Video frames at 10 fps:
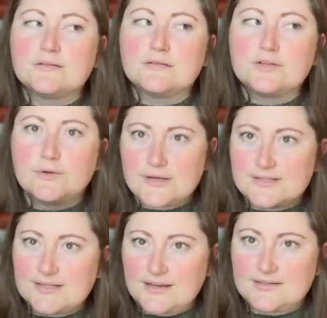US
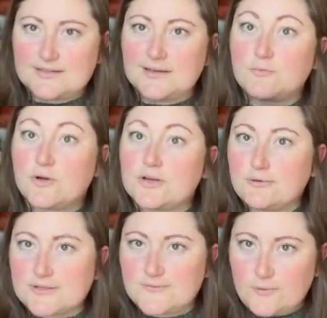6 and one
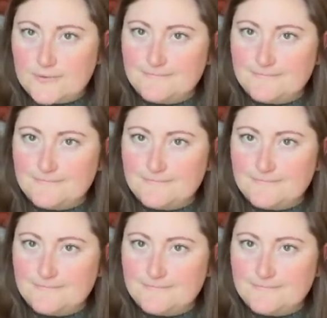US 4.